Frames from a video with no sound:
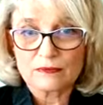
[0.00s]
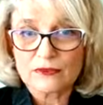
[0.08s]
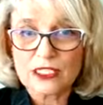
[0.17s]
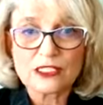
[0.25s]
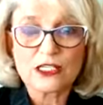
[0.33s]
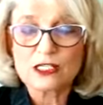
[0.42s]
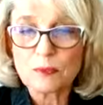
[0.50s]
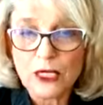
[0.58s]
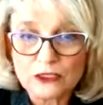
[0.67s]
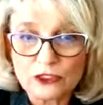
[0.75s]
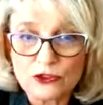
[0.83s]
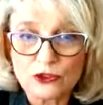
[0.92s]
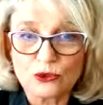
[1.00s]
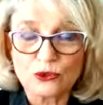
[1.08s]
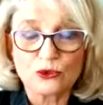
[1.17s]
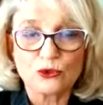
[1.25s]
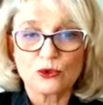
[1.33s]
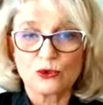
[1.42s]
disrespected
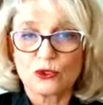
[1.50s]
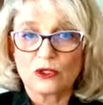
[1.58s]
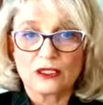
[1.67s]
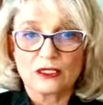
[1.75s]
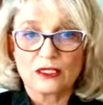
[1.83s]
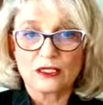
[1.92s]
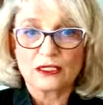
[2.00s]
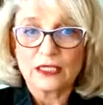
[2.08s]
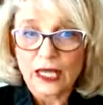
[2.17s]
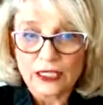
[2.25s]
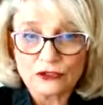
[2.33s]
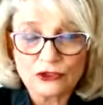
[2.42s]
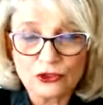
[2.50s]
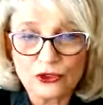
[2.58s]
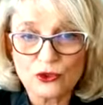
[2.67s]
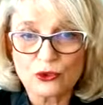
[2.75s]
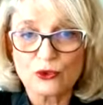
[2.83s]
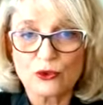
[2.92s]
you or uh, lied to
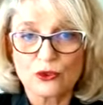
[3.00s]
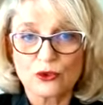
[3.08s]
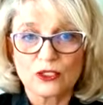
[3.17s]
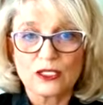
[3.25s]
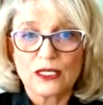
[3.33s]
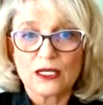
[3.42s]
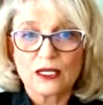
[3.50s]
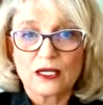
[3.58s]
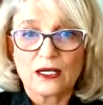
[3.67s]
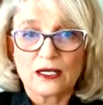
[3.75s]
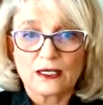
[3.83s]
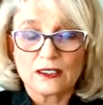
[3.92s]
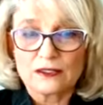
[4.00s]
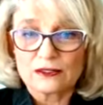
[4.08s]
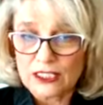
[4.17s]
you or uh,